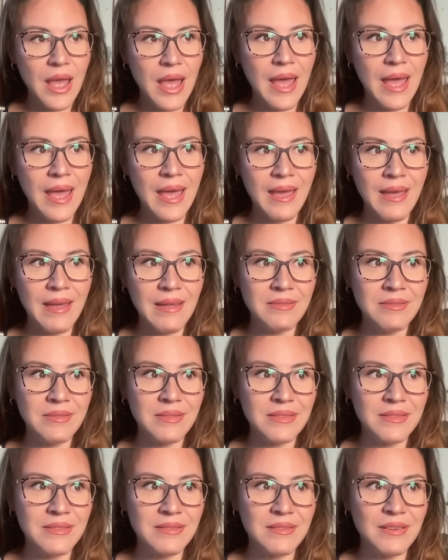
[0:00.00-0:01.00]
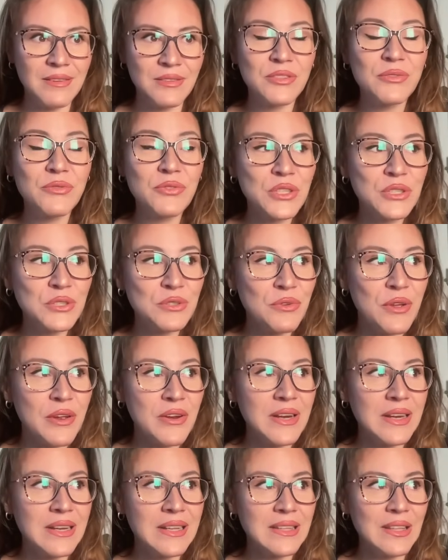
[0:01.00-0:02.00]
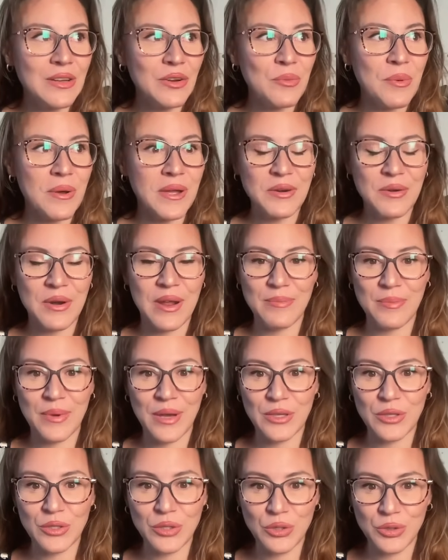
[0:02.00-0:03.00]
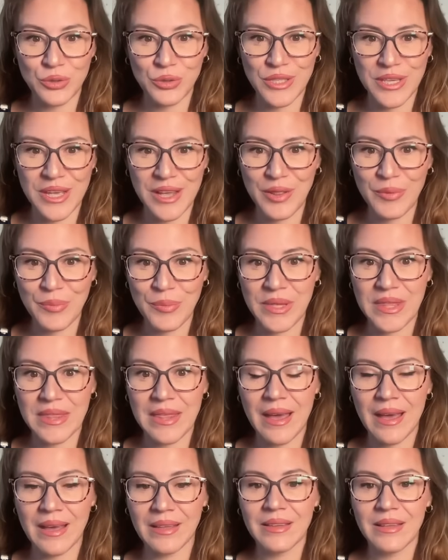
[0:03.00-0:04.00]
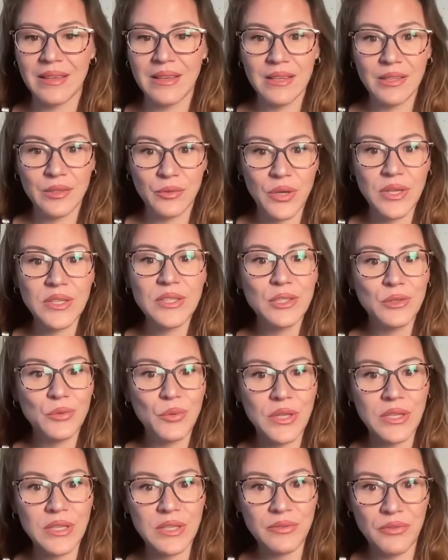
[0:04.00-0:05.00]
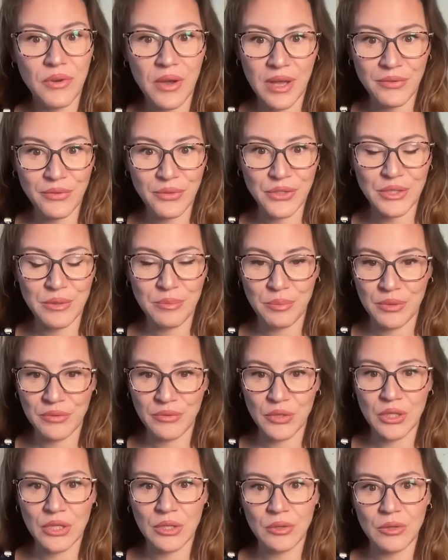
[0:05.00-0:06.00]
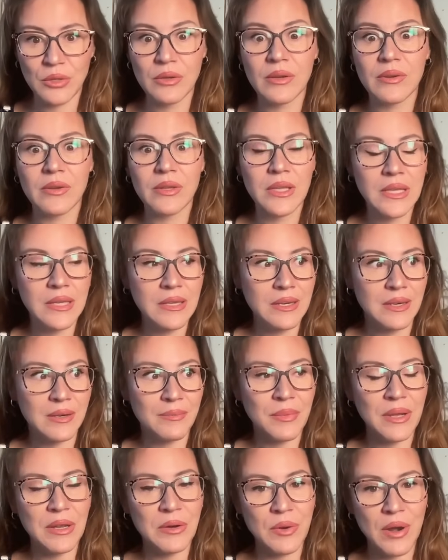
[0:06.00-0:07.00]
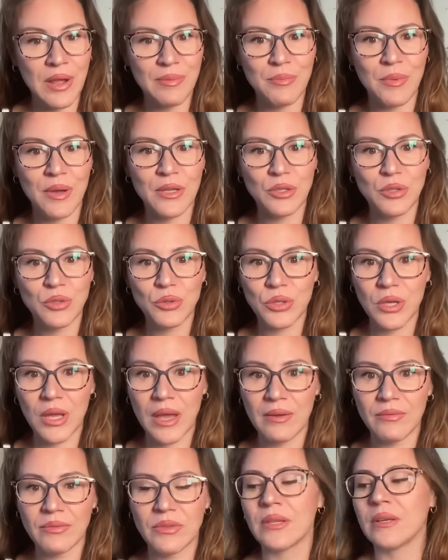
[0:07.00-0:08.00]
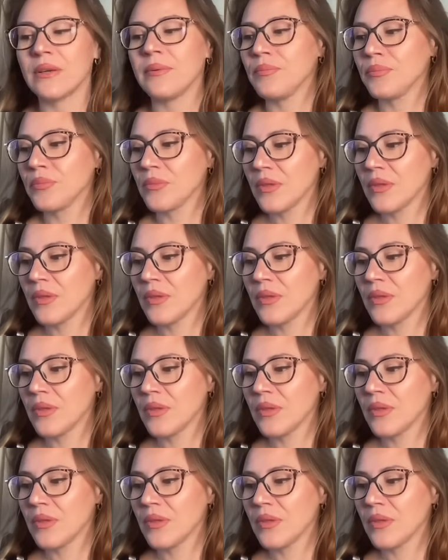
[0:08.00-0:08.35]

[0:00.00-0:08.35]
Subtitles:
And since very little, my grandma used to tell me that 2025 is a pivotal year. My grandma used to have the